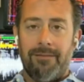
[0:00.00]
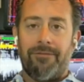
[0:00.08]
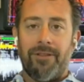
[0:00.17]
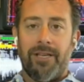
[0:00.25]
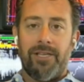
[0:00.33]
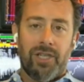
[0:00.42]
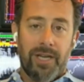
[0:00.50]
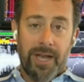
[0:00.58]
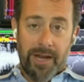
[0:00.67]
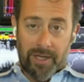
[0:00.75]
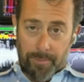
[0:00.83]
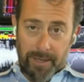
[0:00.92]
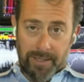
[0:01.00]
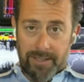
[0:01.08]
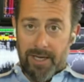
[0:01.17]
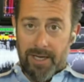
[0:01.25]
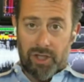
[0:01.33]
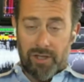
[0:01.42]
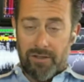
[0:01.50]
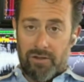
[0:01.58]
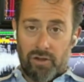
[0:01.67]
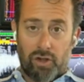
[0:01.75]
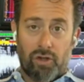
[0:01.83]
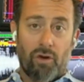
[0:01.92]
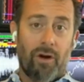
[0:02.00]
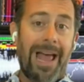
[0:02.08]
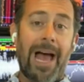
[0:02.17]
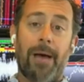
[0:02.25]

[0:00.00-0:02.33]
inflation expectations start